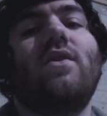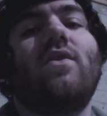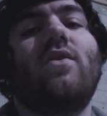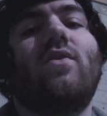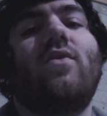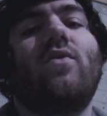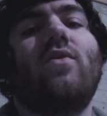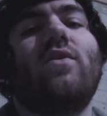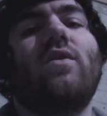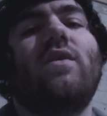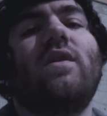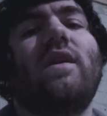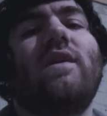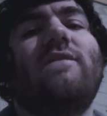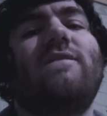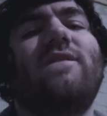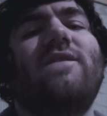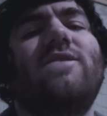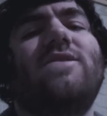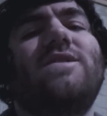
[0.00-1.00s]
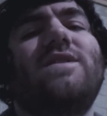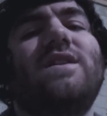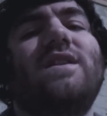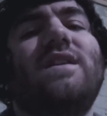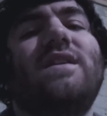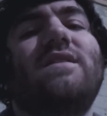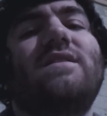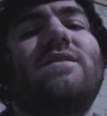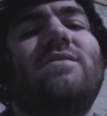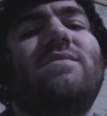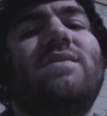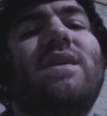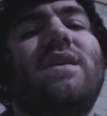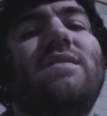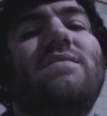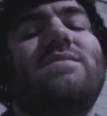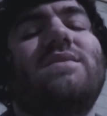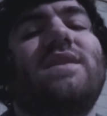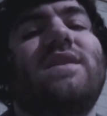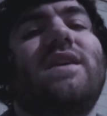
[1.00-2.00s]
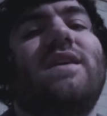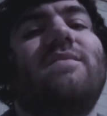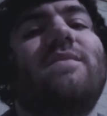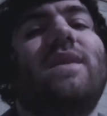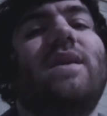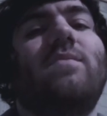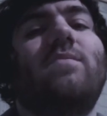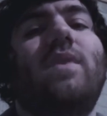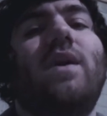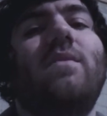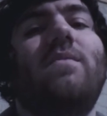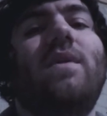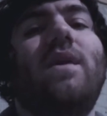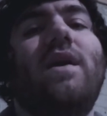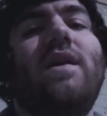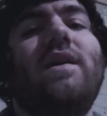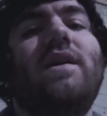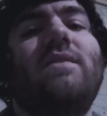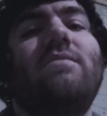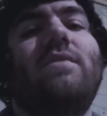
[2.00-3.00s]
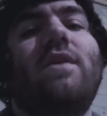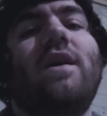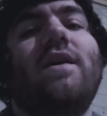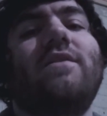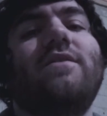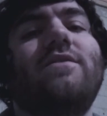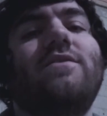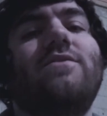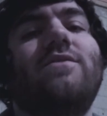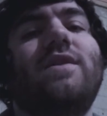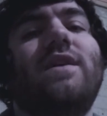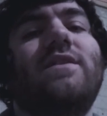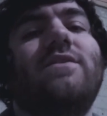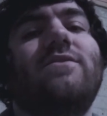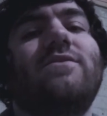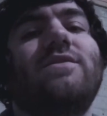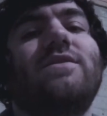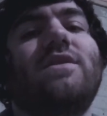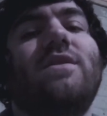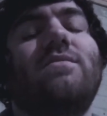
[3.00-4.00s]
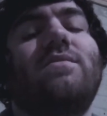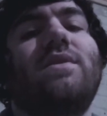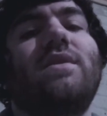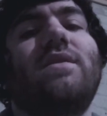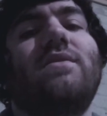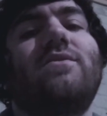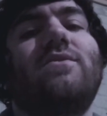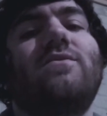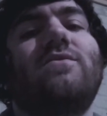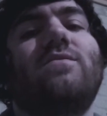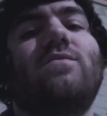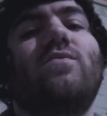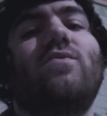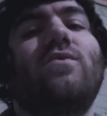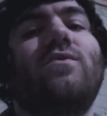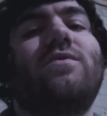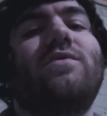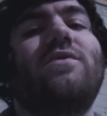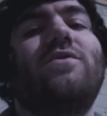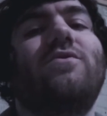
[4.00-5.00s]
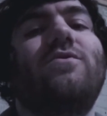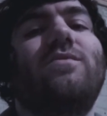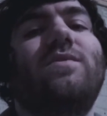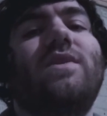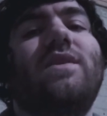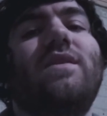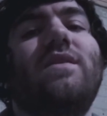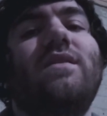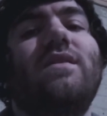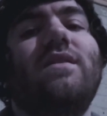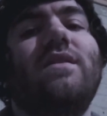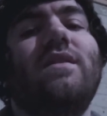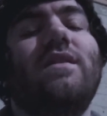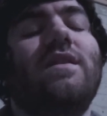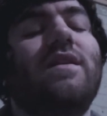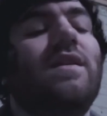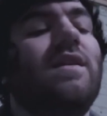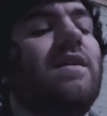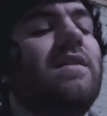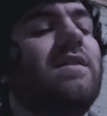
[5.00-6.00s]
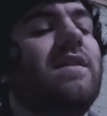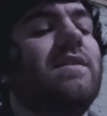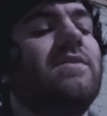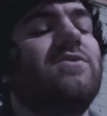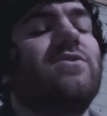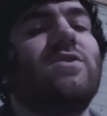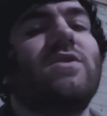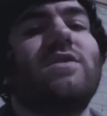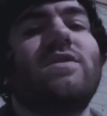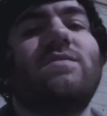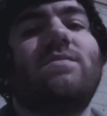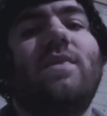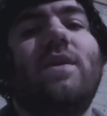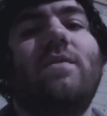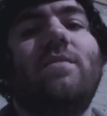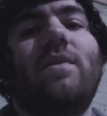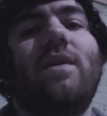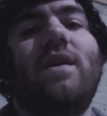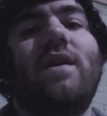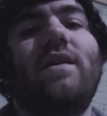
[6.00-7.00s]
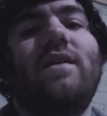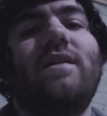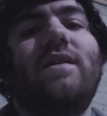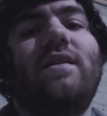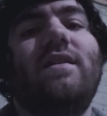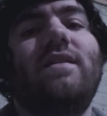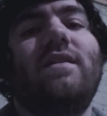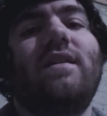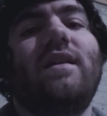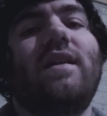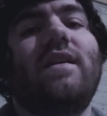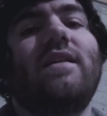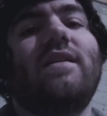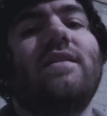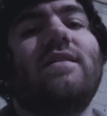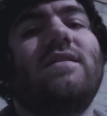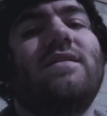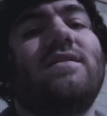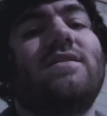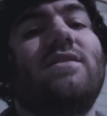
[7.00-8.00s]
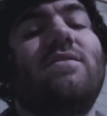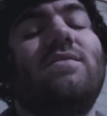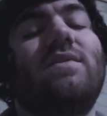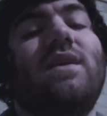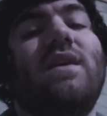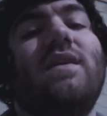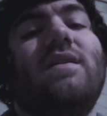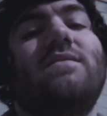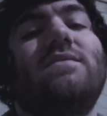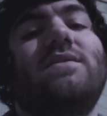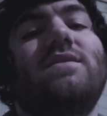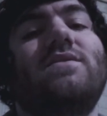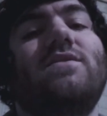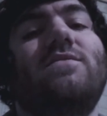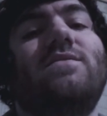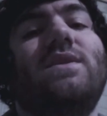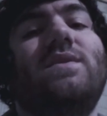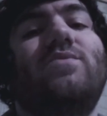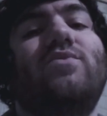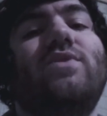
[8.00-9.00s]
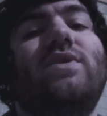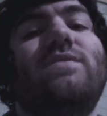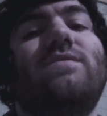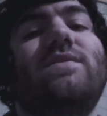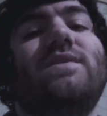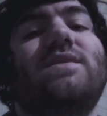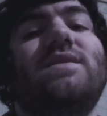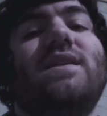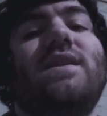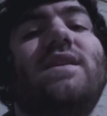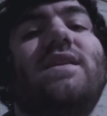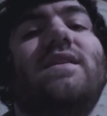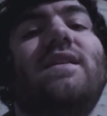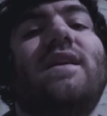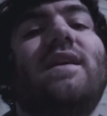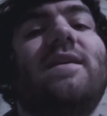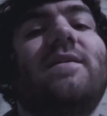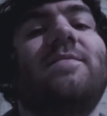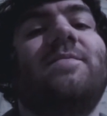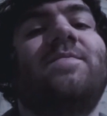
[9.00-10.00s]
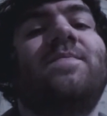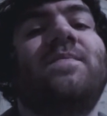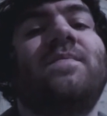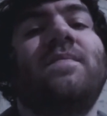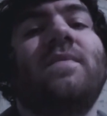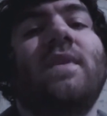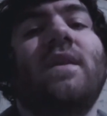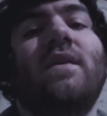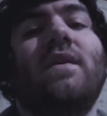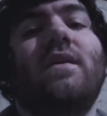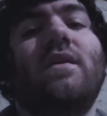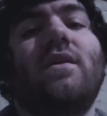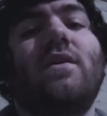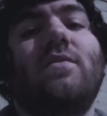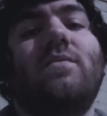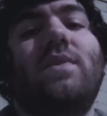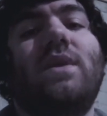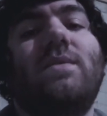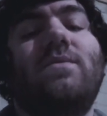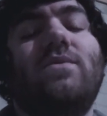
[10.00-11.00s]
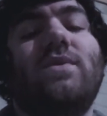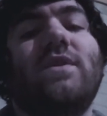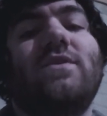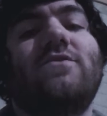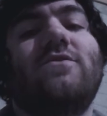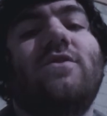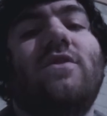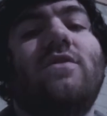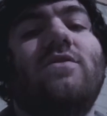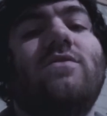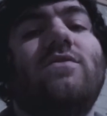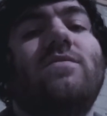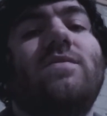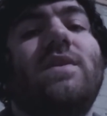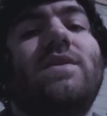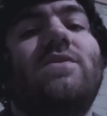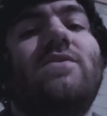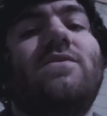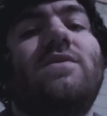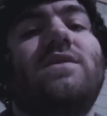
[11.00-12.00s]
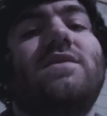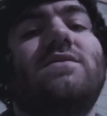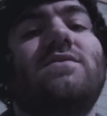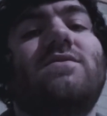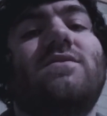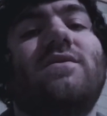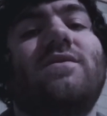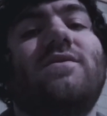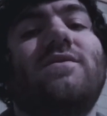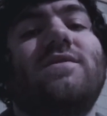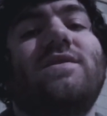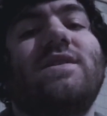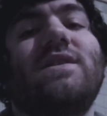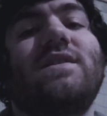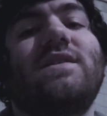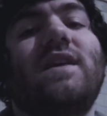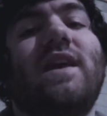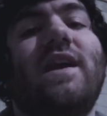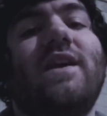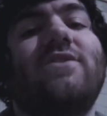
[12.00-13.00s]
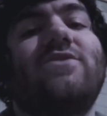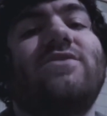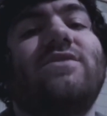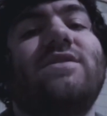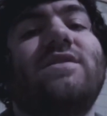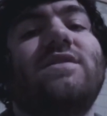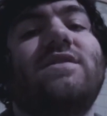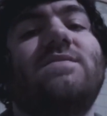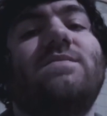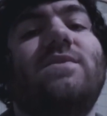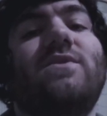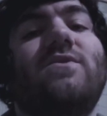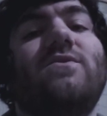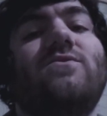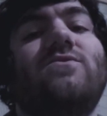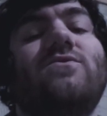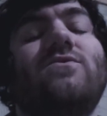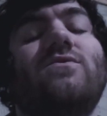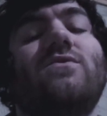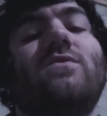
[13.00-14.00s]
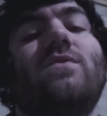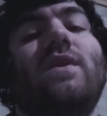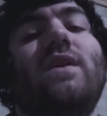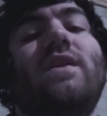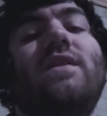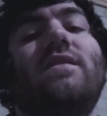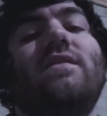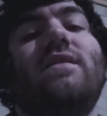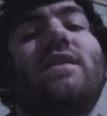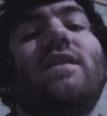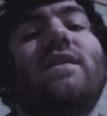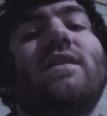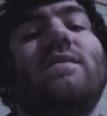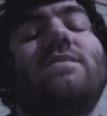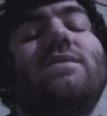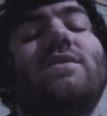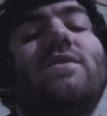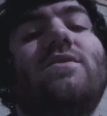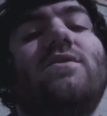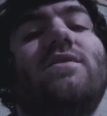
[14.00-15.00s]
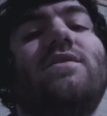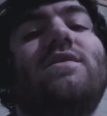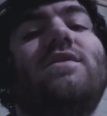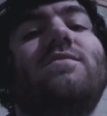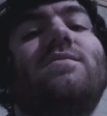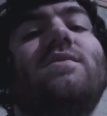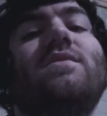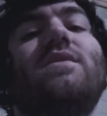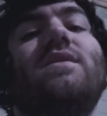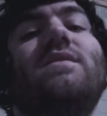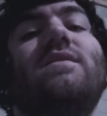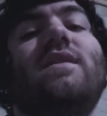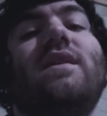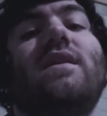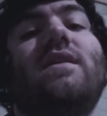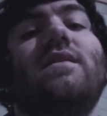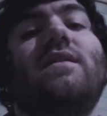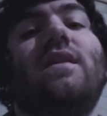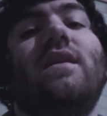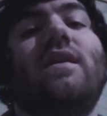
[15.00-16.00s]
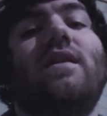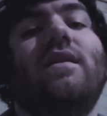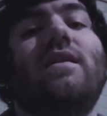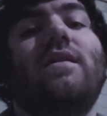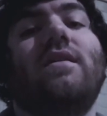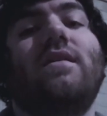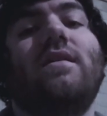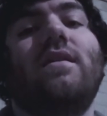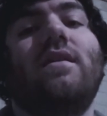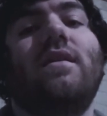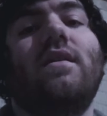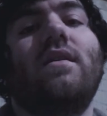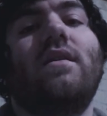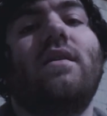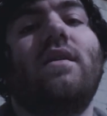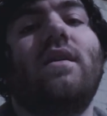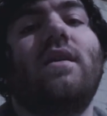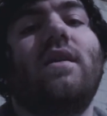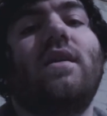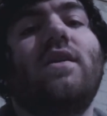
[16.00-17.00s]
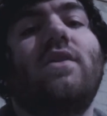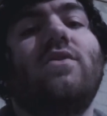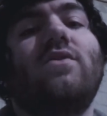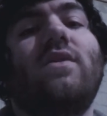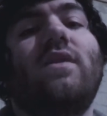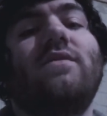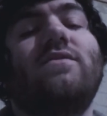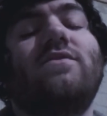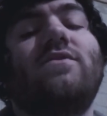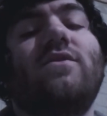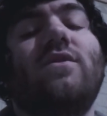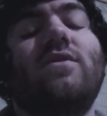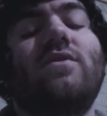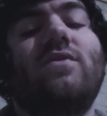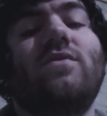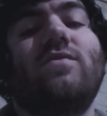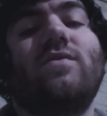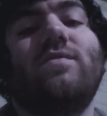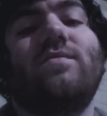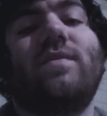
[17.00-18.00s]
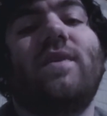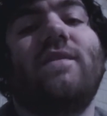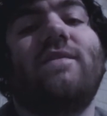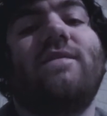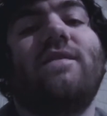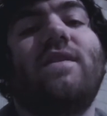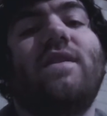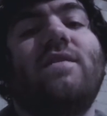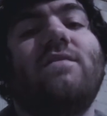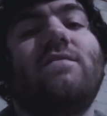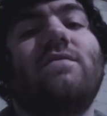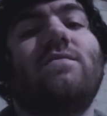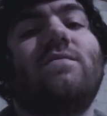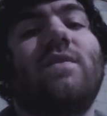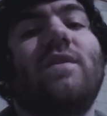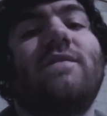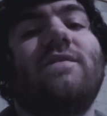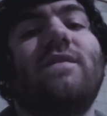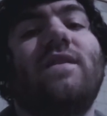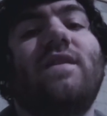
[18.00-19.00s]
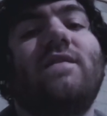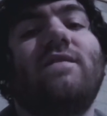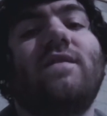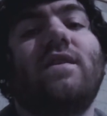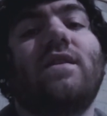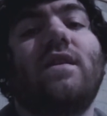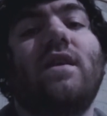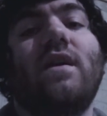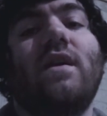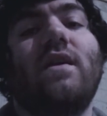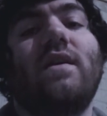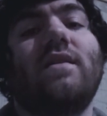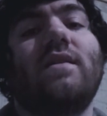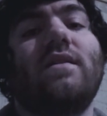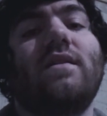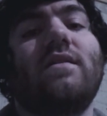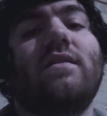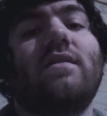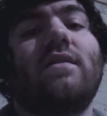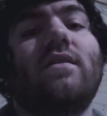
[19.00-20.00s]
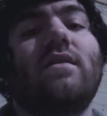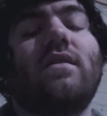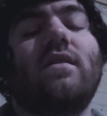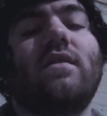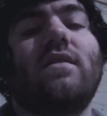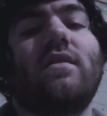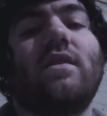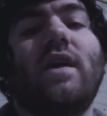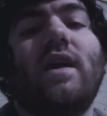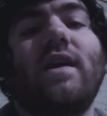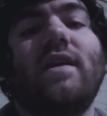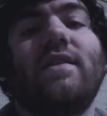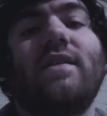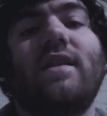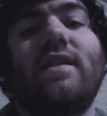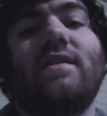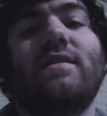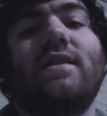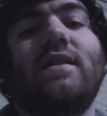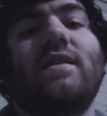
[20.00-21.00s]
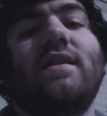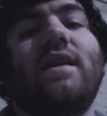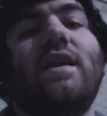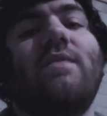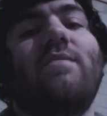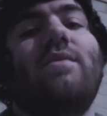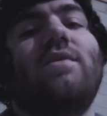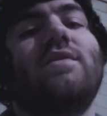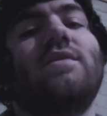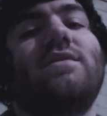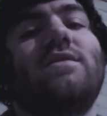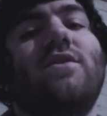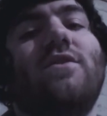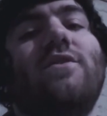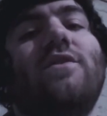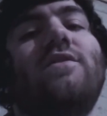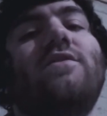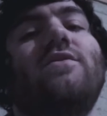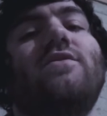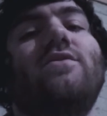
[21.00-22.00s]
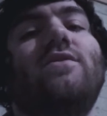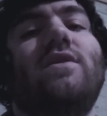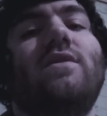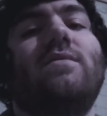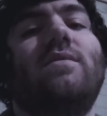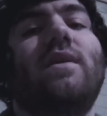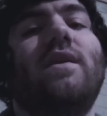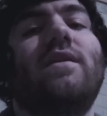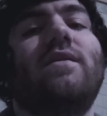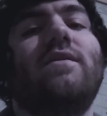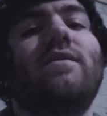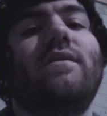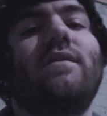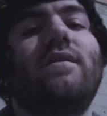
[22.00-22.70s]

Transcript: or it feels like sometimes like I'm in my body, but I know that there's more to me than just my body. And sometimes, people even say that people that struggle with mental disorders is actually a spiritual awakening. I'm starting to believe that a lot. I've struggled with my faith in God and a lot of things like that, but it's starting to get better.